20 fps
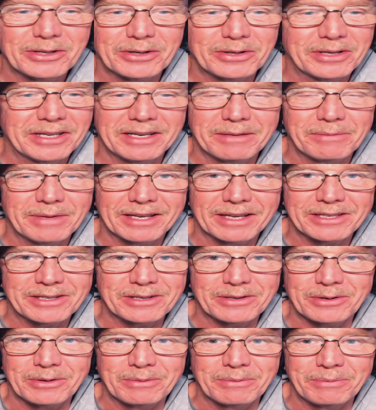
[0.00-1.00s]
you don't need to
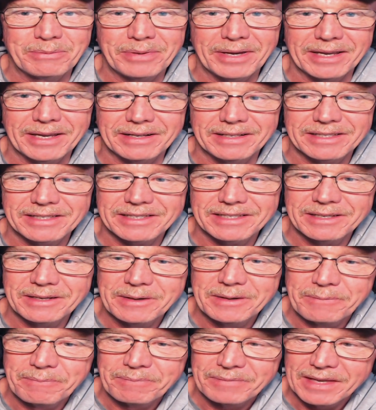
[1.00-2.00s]
mix your own paints.
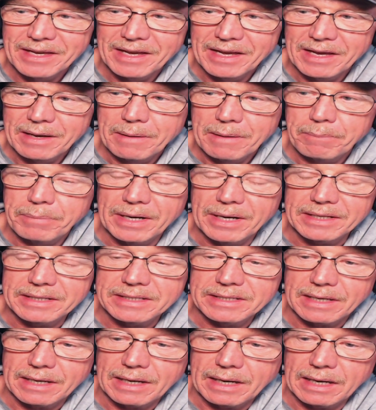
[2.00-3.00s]

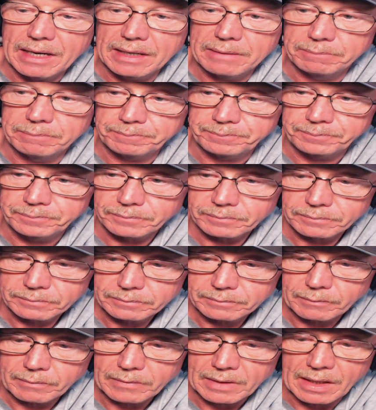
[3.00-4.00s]
But um,
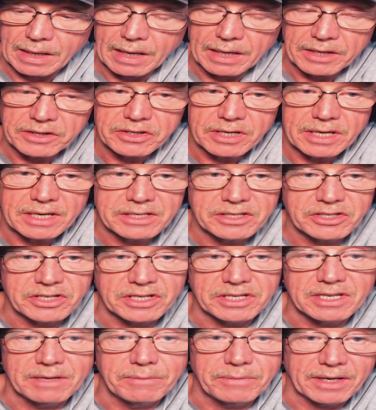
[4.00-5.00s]
I, it's
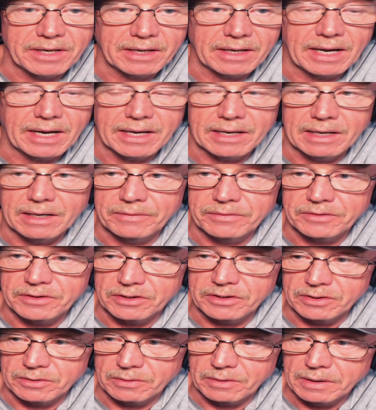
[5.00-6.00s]
just something I love
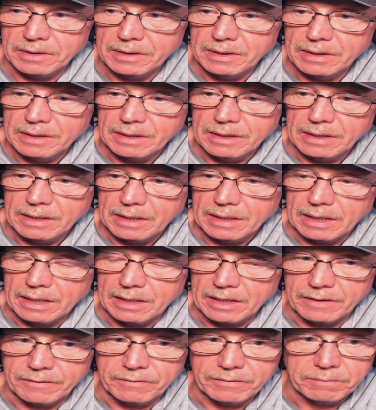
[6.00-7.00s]
to do.
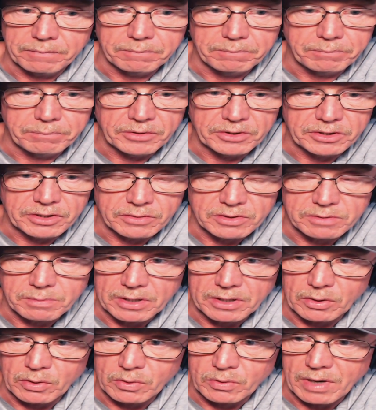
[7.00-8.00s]
And I've produced
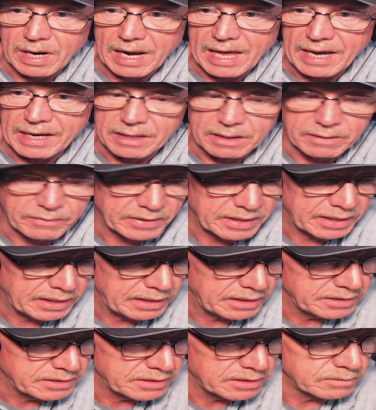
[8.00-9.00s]
my own line of
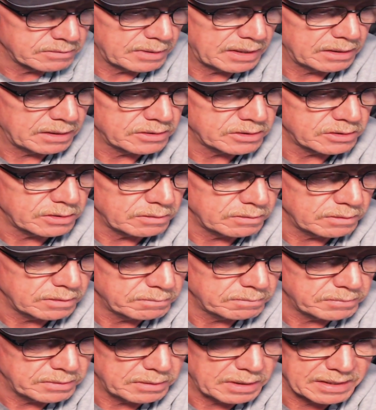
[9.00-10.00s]
colors as well. So,
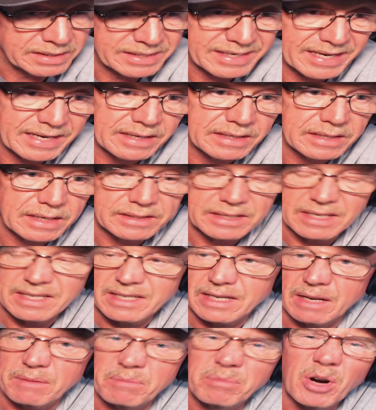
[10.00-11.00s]
as I, as I
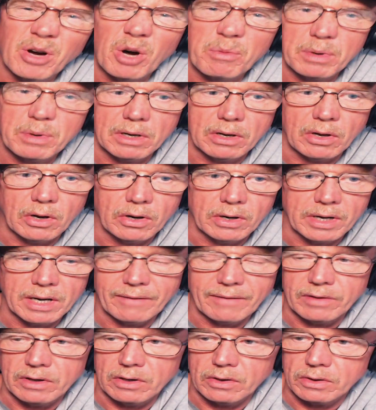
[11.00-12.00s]
said, pop along,
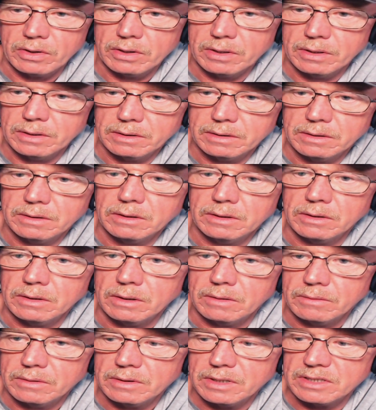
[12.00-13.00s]
have a look. You
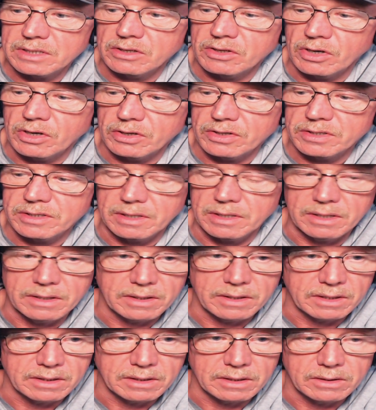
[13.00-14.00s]
know, it doesn't cost
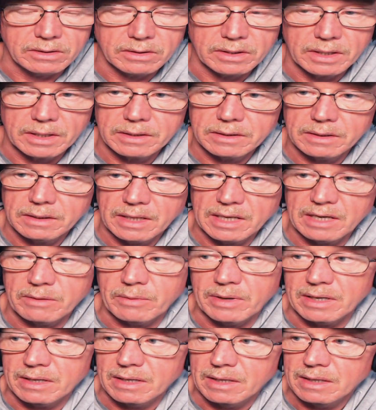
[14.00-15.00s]
anything to look at.
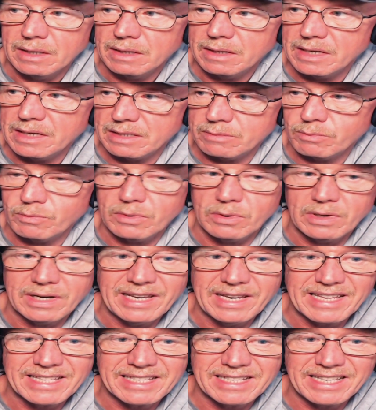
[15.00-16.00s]
Anyway, let's
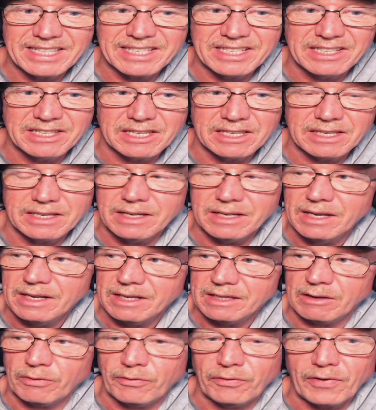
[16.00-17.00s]
let's listen to
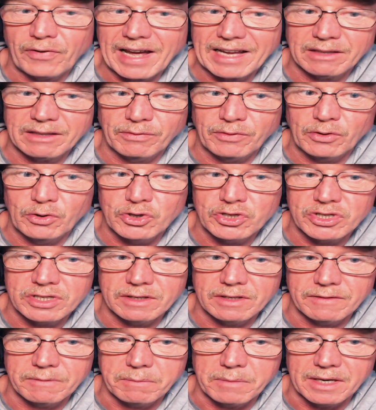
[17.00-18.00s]
the fat
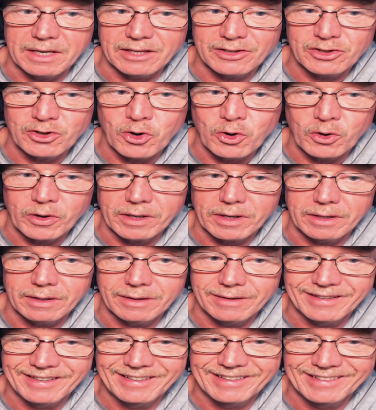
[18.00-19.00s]
version of me
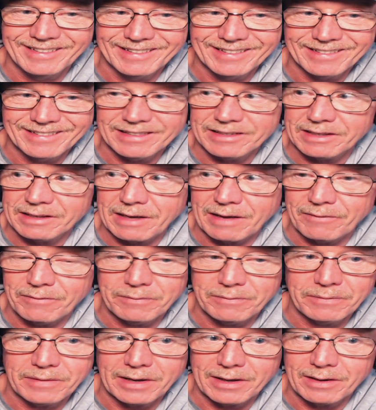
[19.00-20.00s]
talking because I have
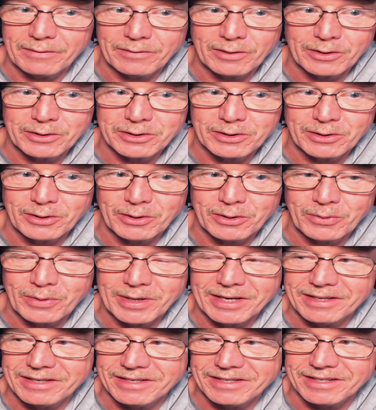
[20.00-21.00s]
I have lost a lot of
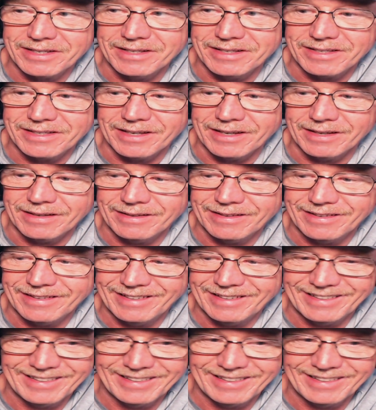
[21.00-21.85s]
weight since then.